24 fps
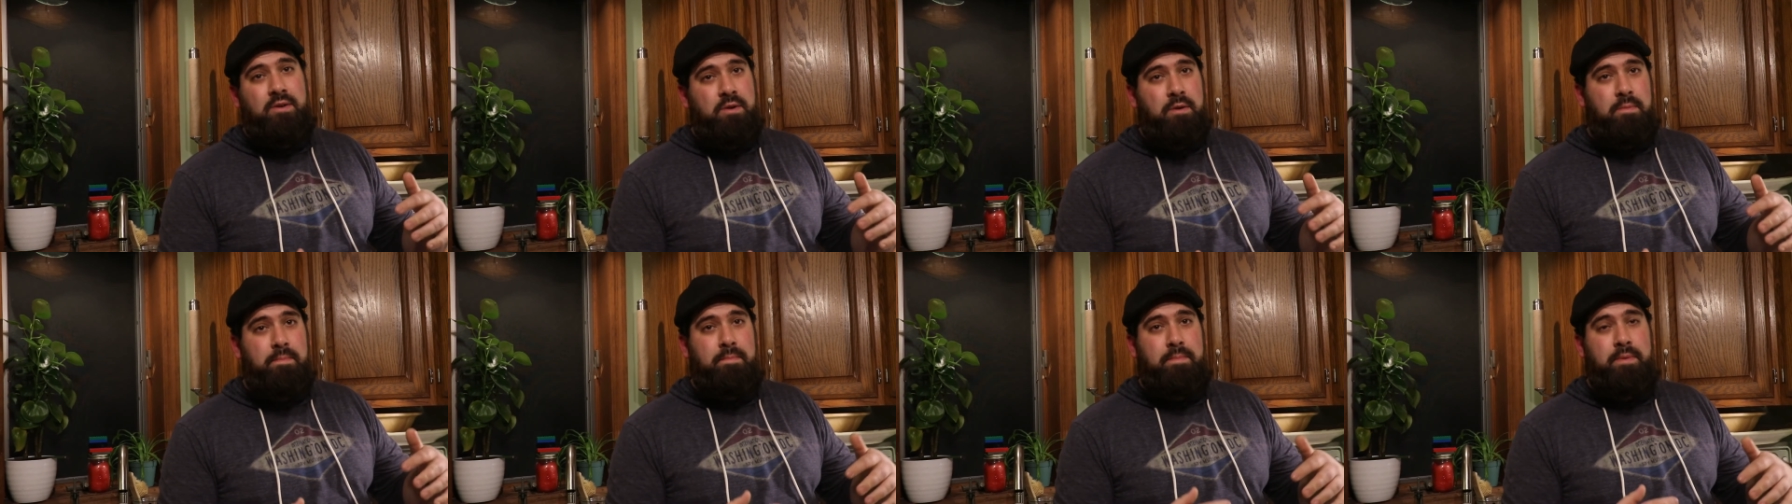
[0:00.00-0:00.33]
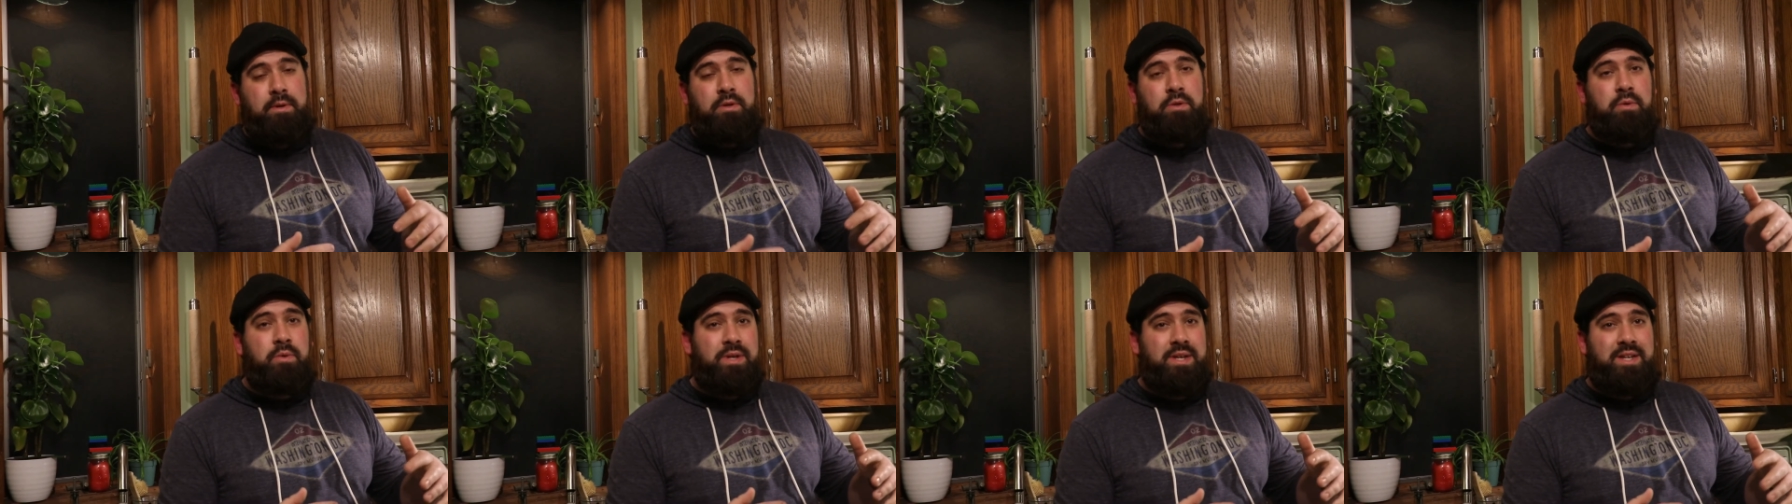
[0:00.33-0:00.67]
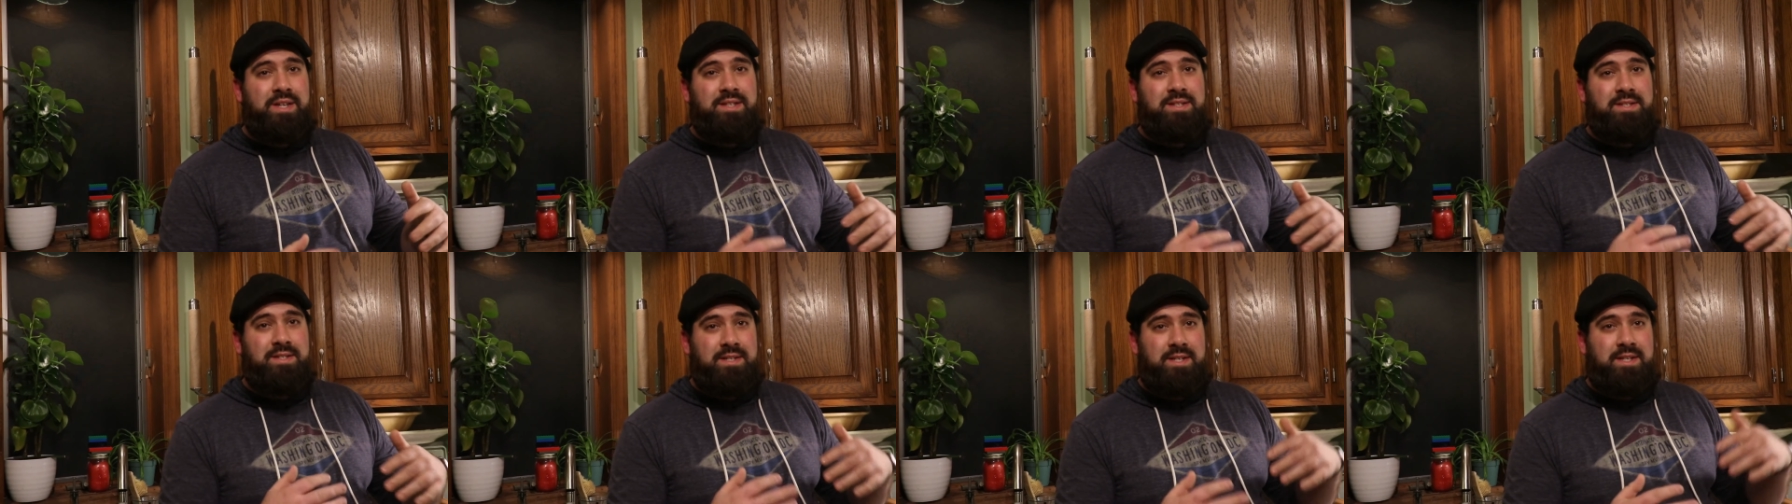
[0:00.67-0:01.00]
to
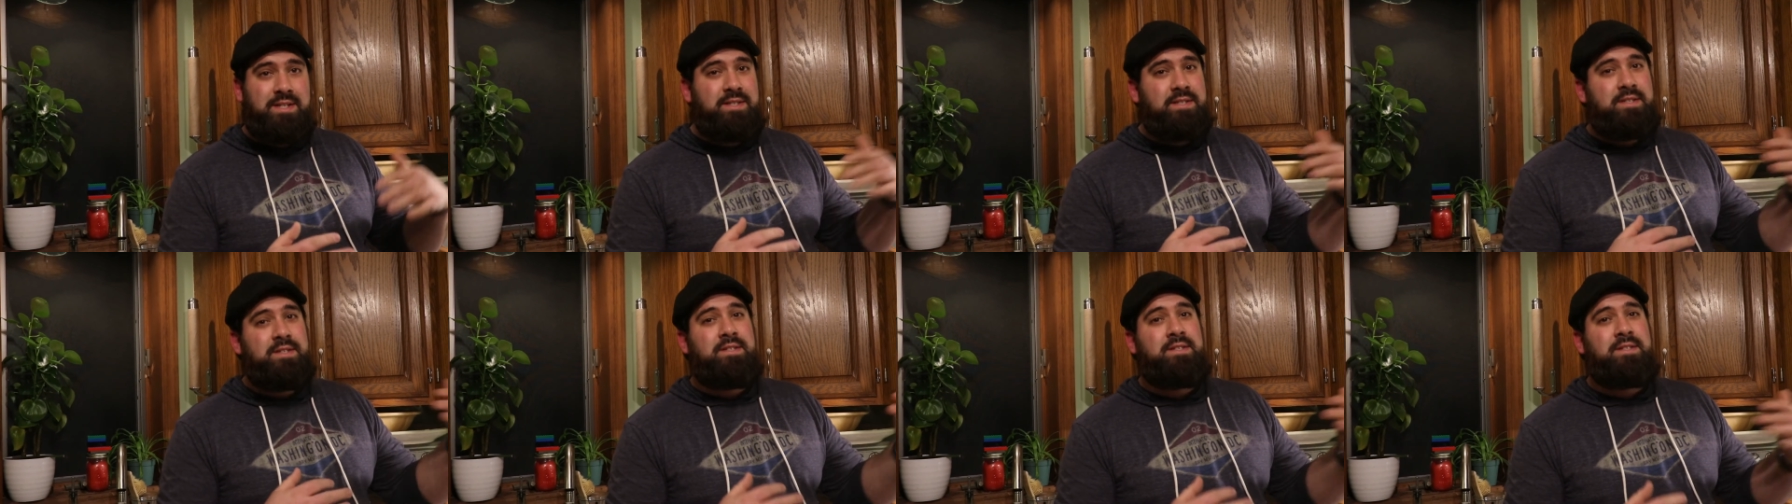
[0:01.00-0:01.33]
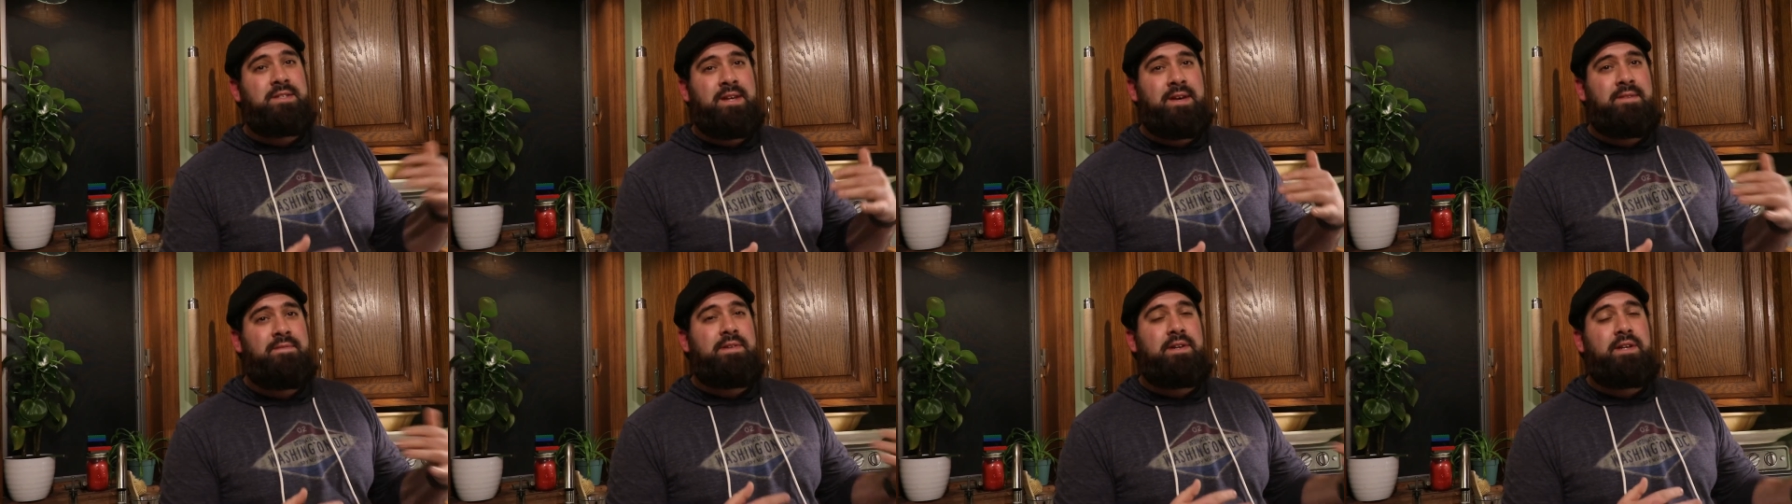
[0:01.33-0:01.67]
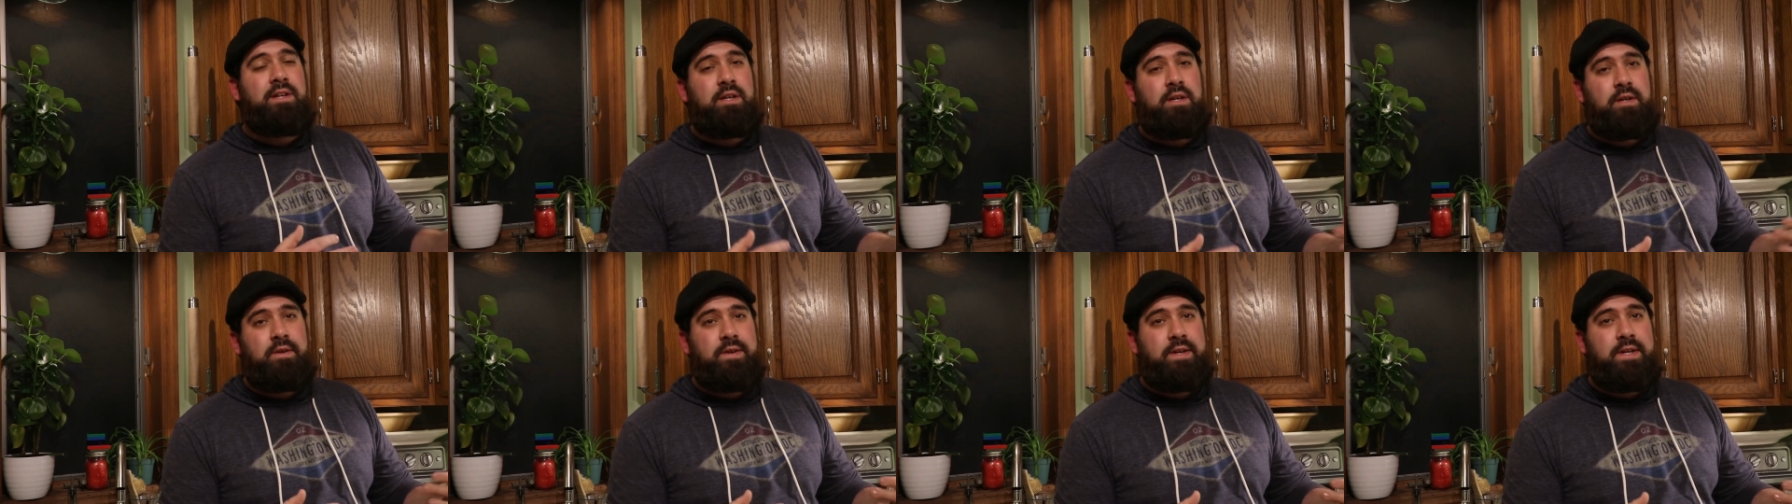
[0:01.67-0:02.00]
between 60 and
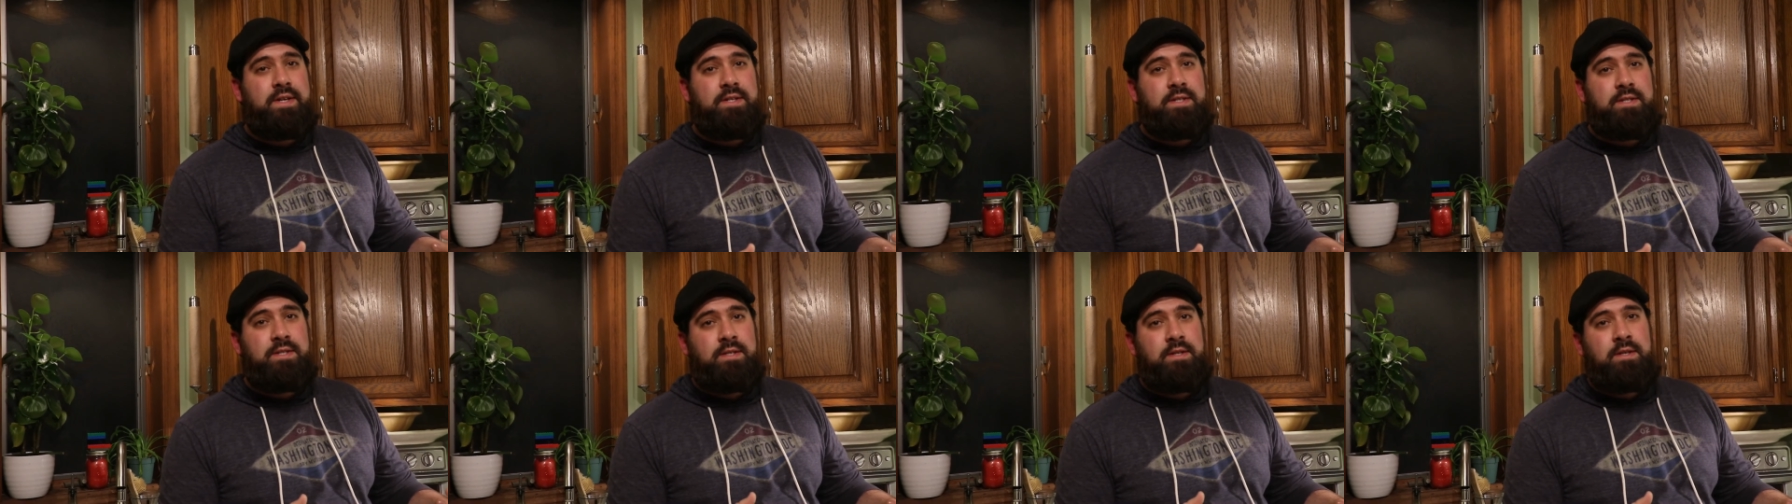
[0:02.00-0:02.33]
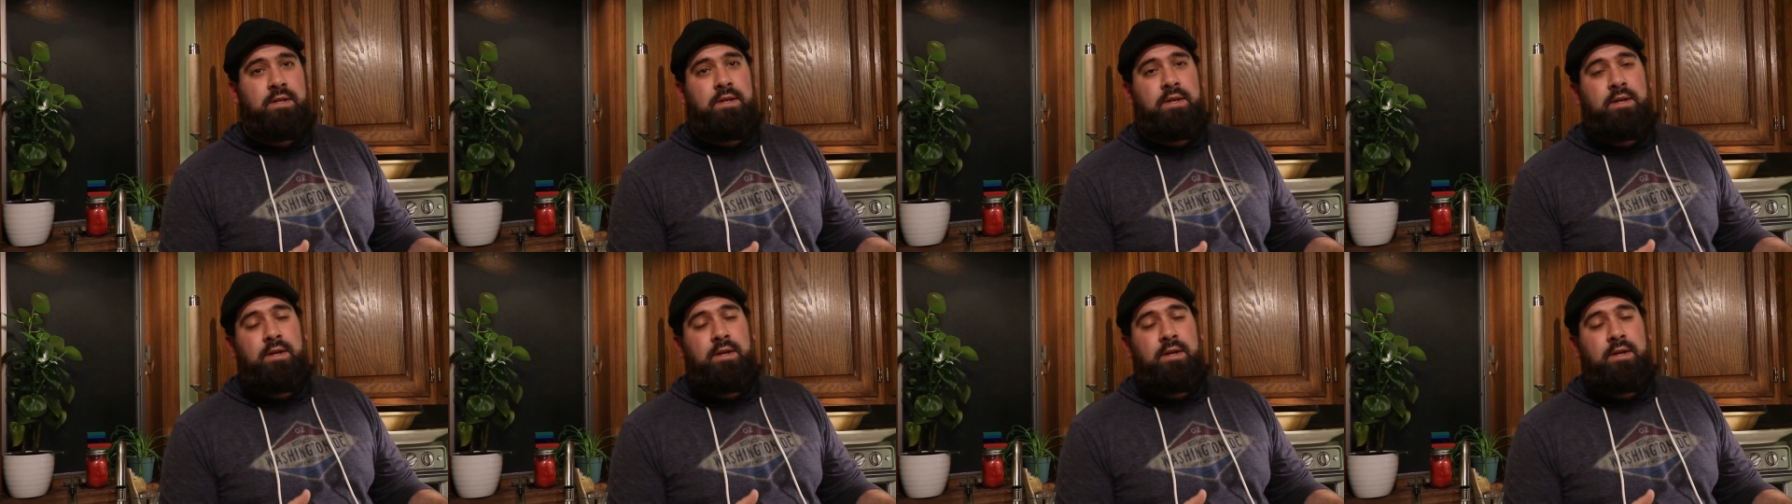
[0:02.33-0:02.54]
70 degrees,